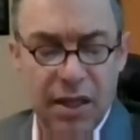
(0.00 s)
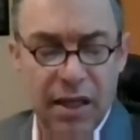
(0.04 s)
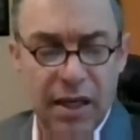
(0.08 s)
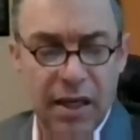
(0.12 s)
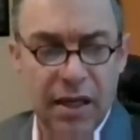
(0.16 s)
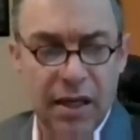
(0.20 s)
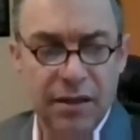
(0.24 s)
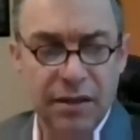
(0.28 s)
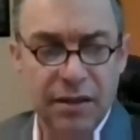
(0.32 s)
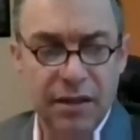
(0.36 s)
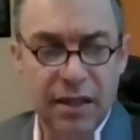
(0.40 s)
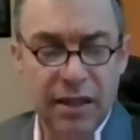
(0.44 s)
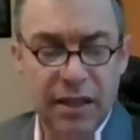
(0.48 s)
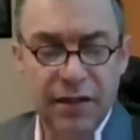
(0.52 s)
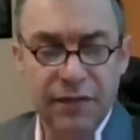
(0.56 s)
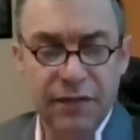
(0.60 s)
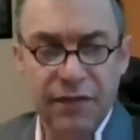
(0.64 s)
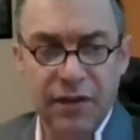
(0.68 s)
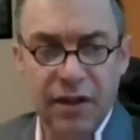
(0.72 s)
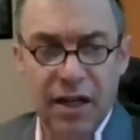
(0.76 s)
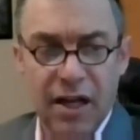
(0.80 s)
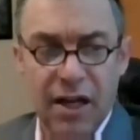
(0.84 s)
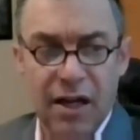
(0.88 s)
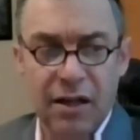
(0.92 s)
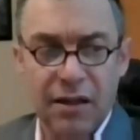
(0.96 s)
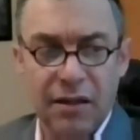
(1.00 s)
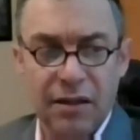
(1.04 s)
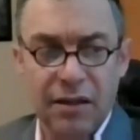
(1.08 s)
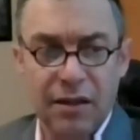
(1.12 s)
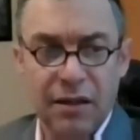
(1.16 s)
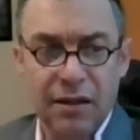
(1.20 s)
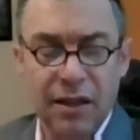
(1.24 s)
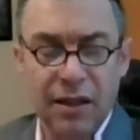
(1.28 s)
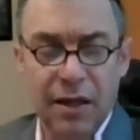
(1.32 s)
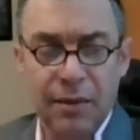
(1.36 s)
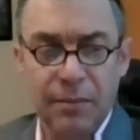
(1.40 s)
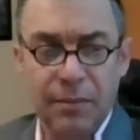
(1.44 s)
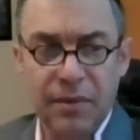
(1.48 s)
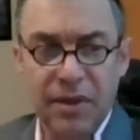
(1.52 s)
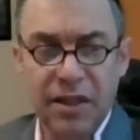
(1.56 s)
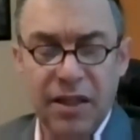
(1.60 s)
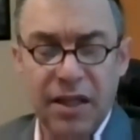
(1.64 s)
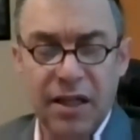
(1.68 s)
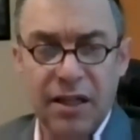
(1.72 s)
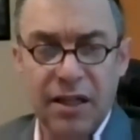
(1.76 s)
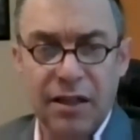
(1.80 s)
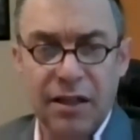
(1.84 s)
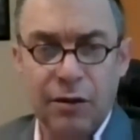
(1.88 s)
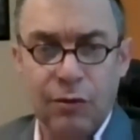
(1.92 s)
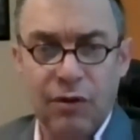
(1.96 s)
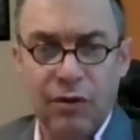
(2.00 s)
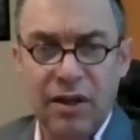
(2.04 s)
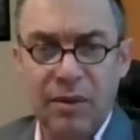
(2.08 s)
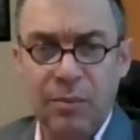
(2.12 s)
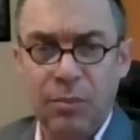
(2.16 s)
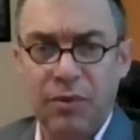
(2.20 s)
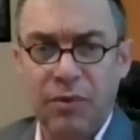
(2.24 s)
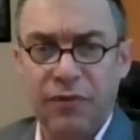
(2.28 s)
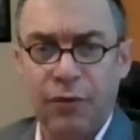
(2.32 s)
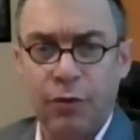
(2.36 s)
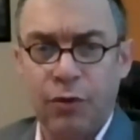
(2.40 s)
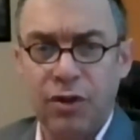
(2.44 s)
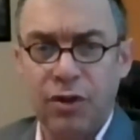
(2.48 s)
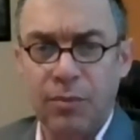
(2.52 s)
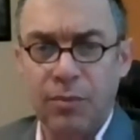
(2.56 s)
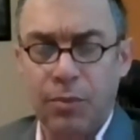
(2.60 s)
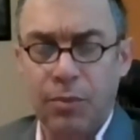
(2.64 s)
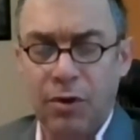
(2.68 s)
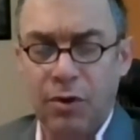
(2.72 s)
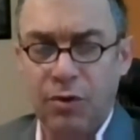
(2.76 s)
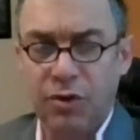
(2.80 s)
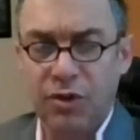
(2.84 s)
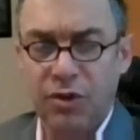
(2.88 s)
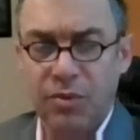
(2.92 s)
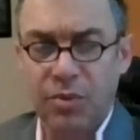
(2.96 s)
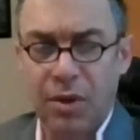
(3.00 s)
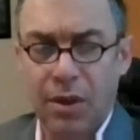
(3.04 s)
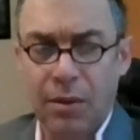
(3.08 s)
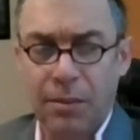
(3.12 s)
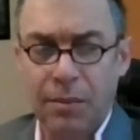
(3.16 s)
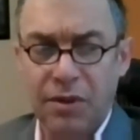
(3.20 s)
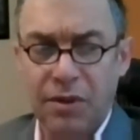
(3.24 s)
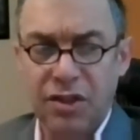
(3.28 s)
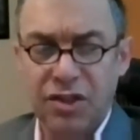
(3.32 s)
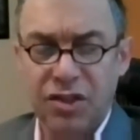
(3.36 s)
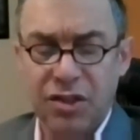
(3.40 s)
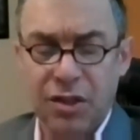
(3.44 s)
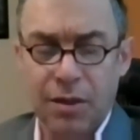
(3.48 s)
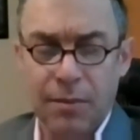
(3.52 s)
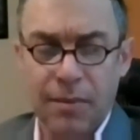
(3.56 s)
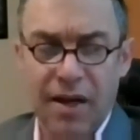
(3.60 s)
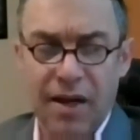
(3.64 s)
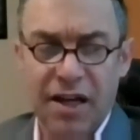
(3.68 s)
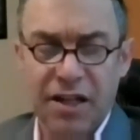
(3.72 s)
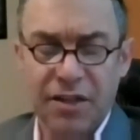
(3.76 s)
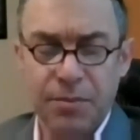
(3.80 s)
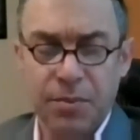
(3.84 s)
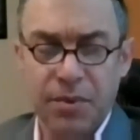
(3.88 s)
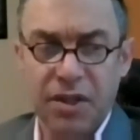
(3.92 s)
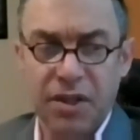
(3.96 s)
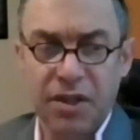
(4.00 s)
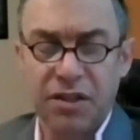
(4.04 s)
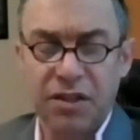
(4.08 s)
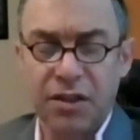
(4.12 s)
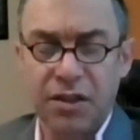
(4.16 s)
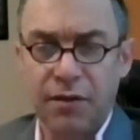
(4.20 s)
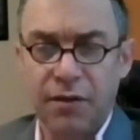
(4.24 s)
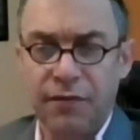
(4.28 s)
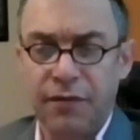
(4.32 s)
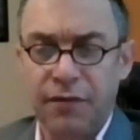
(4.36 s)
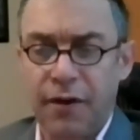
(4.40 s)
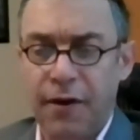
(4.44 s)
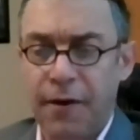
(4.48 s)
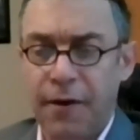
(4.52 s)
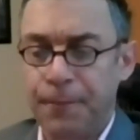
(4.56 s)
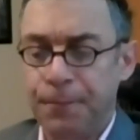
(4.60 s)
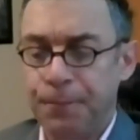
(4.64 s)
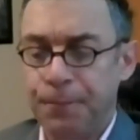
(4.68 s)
And they even let me get in right before the book was published some aspects of